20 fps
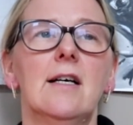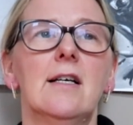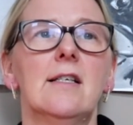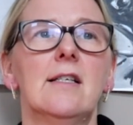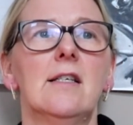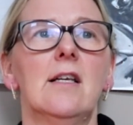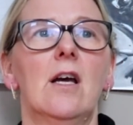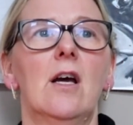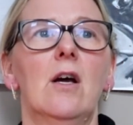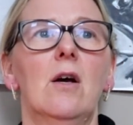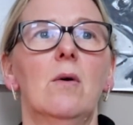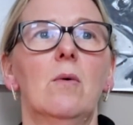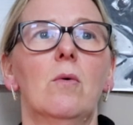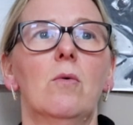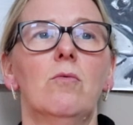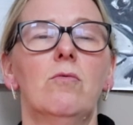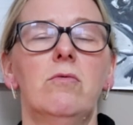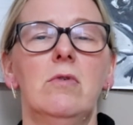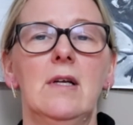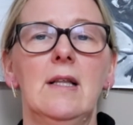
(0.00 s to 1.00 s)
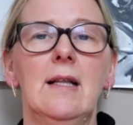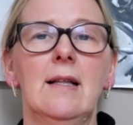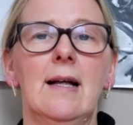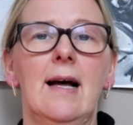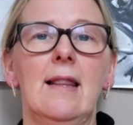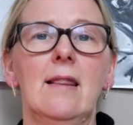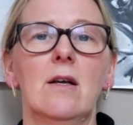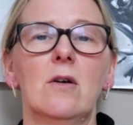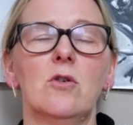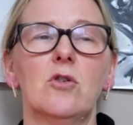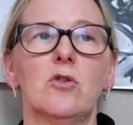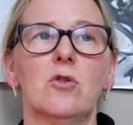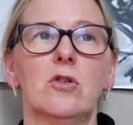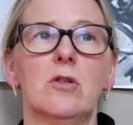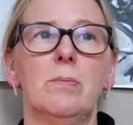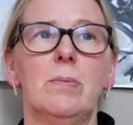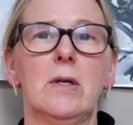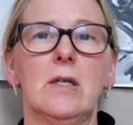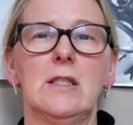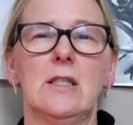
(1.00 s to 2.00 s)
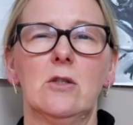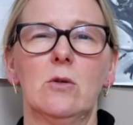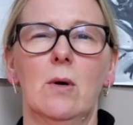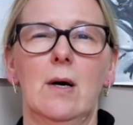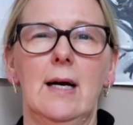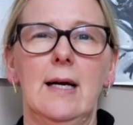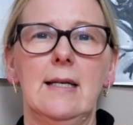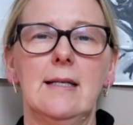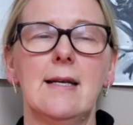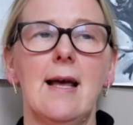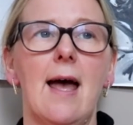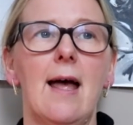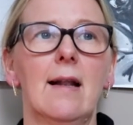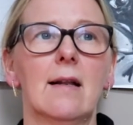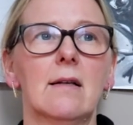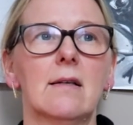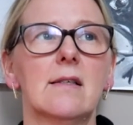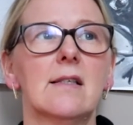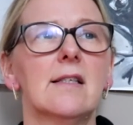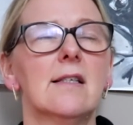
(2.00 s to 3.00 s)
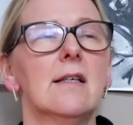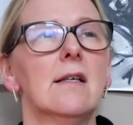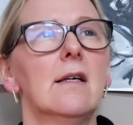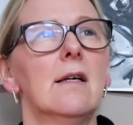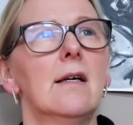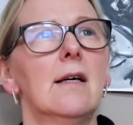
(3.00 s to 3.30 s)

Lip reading: So really like those sorts of books, quite intense.